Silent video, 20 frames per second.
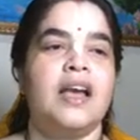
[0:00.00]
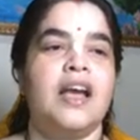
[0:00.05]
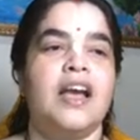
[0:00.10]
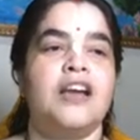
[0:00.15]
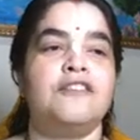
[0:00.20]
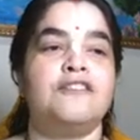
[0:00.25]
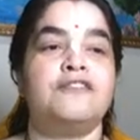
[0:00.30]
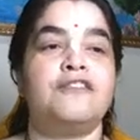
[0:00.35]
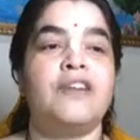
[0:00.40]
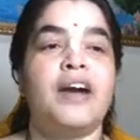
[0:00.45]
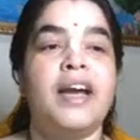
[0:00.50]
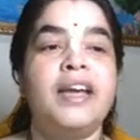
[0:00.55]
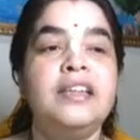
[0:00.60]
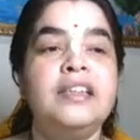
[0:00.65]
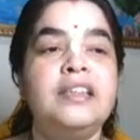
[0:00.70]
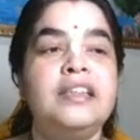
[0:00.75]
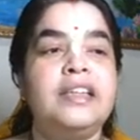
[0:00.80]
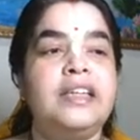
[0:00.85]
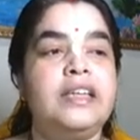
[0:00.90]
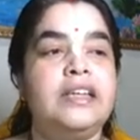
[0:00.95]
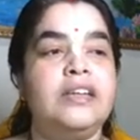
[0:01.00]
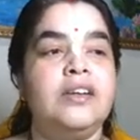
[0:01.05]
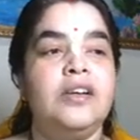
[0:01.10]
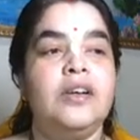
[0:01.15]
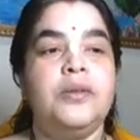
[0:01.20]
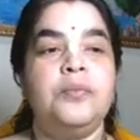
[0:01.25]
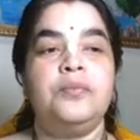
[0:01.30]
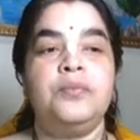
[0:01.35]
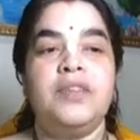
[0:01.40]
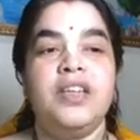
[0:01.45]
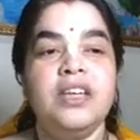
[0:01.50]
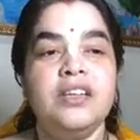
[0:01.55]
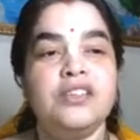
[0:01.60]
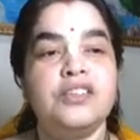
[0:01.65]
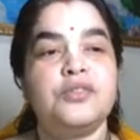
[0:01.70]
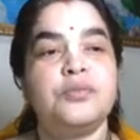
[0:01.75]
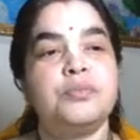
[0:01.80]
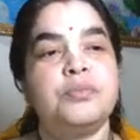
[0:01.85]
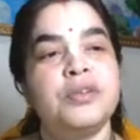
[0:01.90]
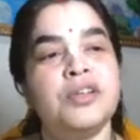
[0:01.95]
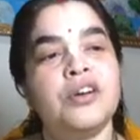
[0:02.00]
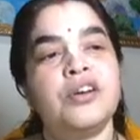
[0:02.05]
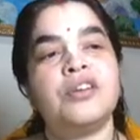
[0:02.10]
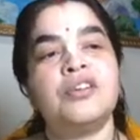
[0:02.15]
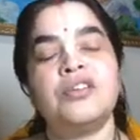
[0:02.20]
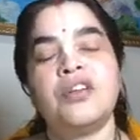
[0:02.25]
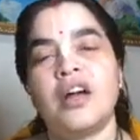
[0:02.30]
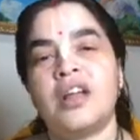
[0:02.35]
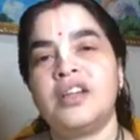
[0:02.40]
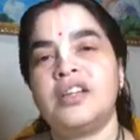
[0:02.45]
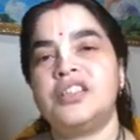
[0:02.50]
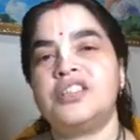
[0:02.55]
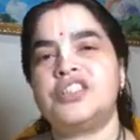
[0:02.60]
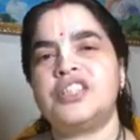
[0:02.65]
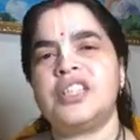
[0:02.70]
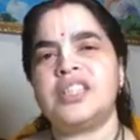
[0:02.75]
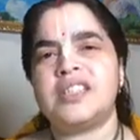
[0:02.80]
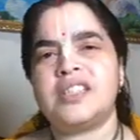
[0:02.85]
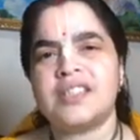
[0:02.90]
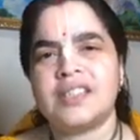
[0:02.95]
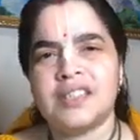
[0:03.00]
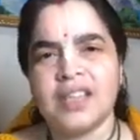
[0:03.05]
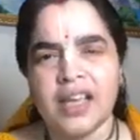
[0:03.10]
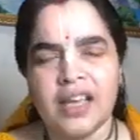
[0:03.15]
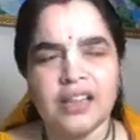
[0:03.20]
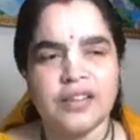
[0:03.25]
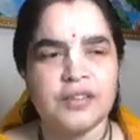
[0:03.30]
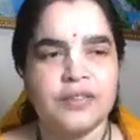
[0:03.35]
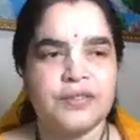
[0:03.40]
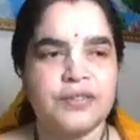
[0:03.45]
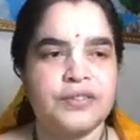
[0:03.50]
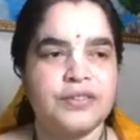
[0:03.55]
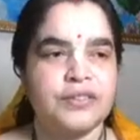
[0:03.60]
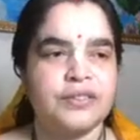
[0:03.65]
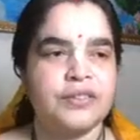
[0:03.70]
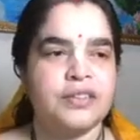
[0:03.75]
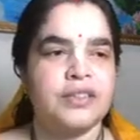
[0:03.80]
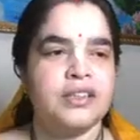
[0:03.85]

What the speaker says: And finally, this pure knowledge itself